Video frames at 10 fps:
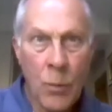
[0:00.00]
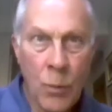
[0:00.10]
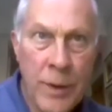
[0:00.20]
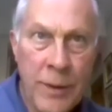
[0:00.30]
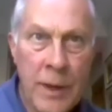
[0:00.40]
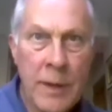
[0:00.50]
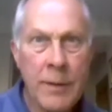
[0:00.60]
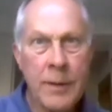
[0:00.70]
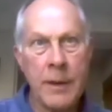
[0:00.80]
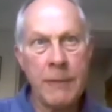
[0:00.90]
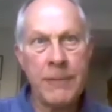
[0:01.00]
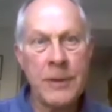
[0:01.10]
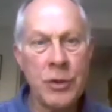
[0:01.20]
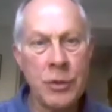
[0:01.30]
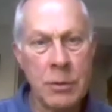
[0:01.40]
within the
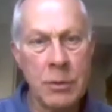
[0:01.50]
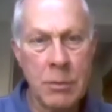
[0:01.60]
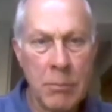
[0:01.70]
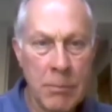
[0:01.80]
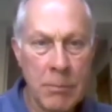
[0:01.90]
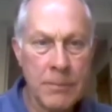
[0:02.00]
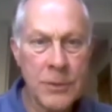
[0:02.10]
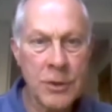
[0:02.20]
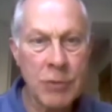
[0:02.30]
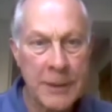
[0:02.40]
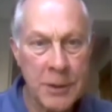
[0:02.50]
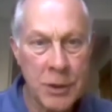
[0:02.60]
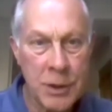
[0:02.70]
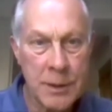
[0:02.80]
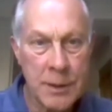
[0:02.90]
official
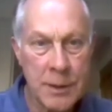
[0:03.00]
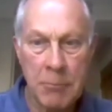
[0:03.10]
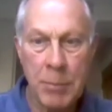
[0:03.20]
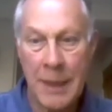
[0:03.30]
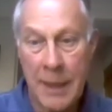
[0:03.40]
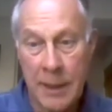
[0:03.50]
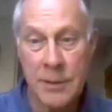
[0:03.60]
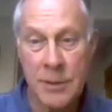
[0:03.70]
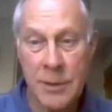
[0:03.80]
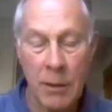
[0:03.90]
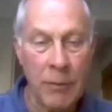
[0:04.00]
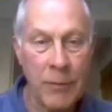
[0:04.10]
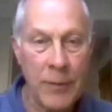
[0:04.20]
strategies and plans of